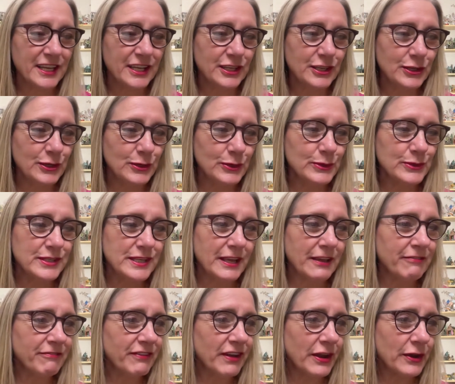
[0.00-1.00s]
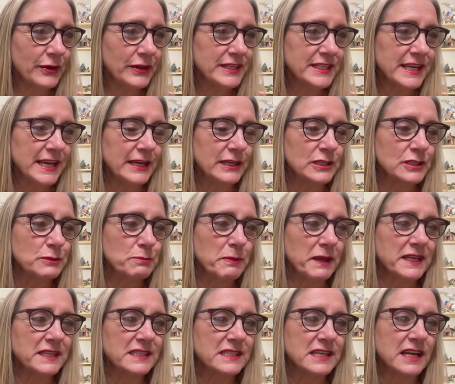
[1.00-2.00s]
using fairy tales
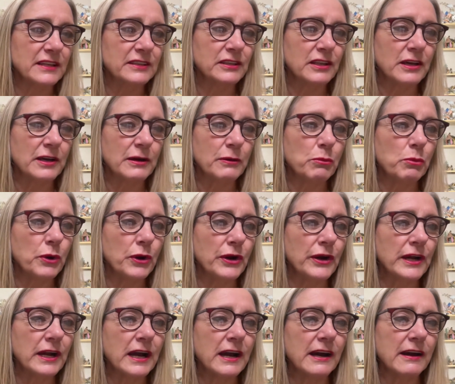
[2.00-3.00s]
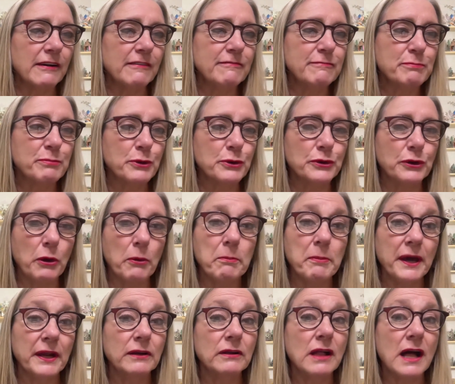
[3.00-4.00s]
based on the work of Bruno
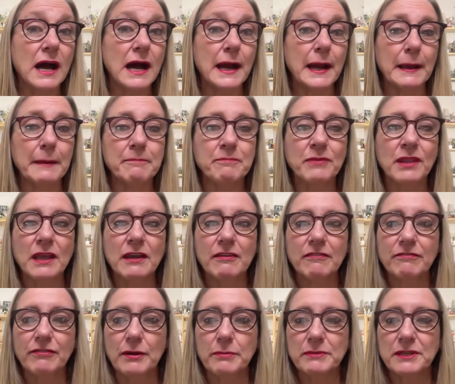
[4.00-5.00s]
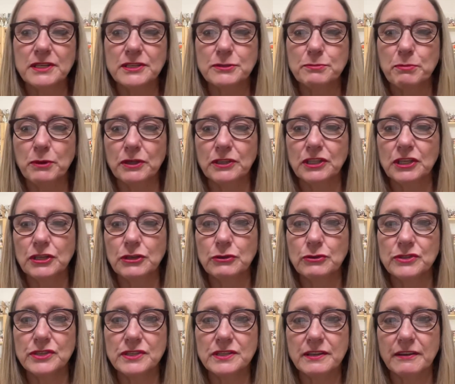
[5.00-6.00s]
Bettelheim from his book, The
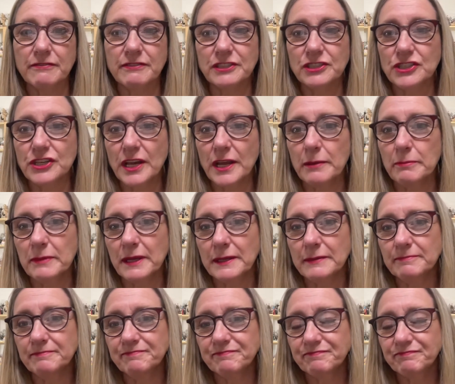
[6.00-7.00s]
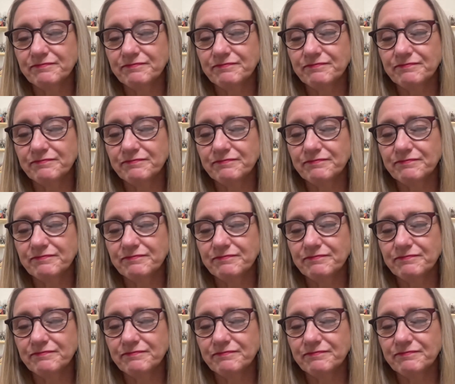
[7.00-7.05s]
Uses of Enchantment.